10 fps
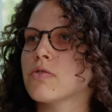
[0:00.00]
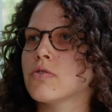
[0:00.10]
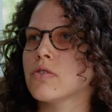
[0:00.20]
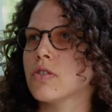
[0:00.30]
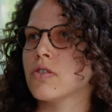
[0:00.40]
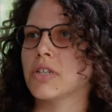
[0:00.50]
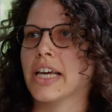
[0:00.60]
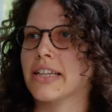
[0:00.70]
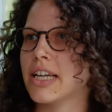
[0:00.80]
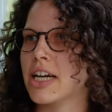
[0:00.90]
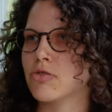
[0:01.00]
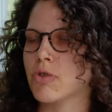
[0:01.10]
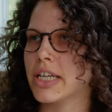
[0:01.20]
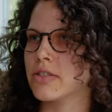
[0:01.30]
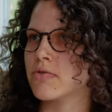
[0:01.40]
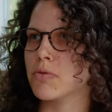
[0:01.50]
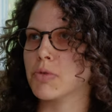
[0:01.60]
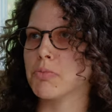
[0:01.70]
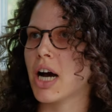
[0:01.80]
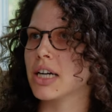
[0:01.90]
you know, get their grains from
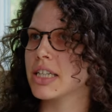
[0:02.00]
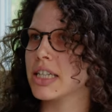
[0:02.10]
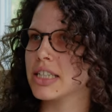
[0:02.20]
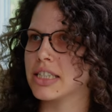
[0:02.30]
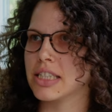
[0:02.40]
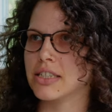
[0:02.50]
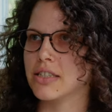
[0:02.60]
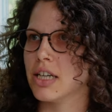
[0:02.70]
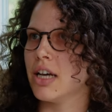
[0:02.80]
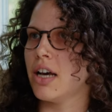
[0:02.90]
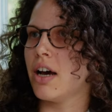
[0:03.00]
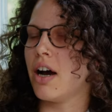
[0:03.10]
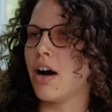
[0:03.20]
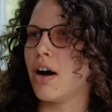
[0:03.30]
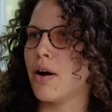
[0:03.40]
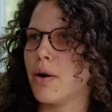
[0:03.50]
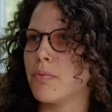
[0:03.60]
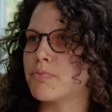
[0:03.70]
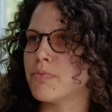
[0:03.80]
the market and uh,